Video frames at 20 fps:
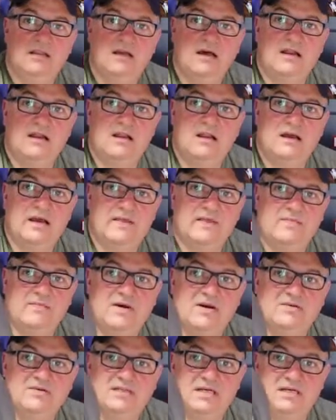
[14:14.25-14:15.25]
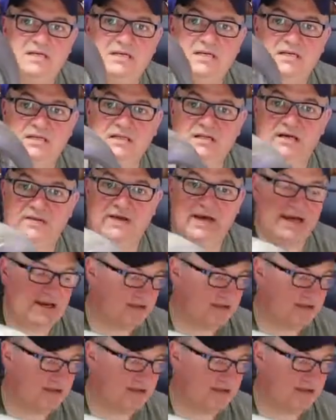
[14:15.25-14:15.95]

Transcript: I like the motor, I like the